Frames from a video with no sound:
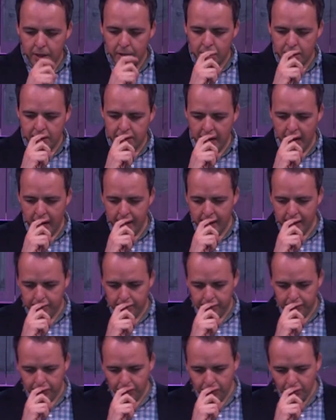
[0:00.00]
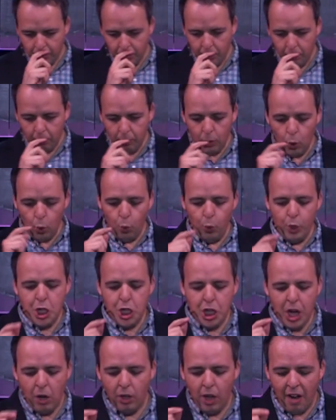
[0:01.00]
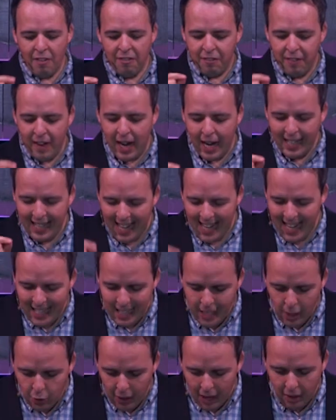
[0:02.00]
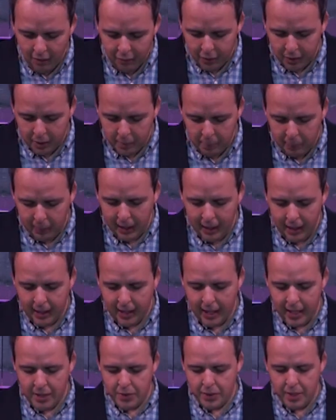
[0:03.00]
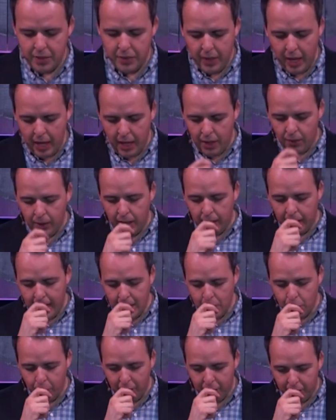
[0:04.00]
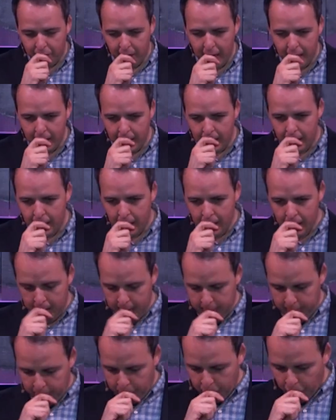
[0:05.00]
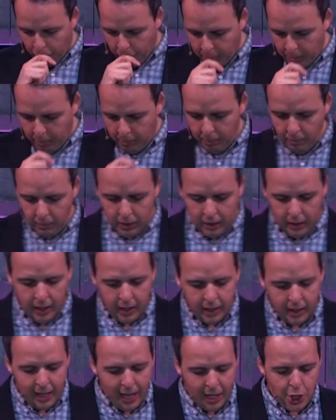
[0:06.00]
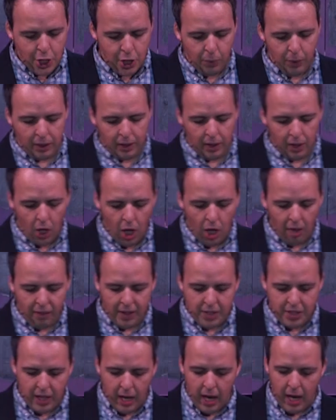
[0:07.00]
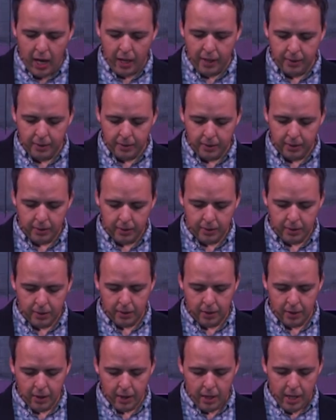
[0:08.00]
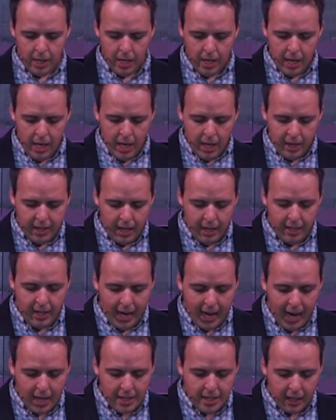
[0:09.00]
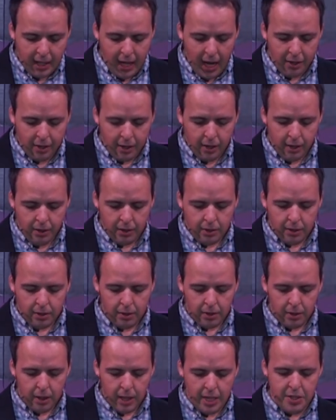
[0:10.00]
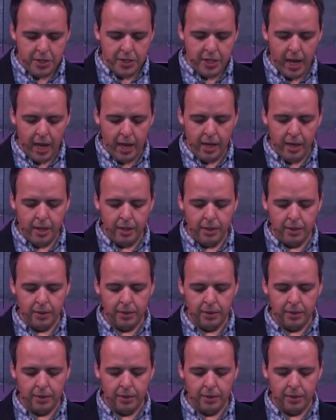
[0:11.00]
said, "We shall not find any ground for complaint against this Daniel unless we find it in connection with the law of his God." Then they got together and said,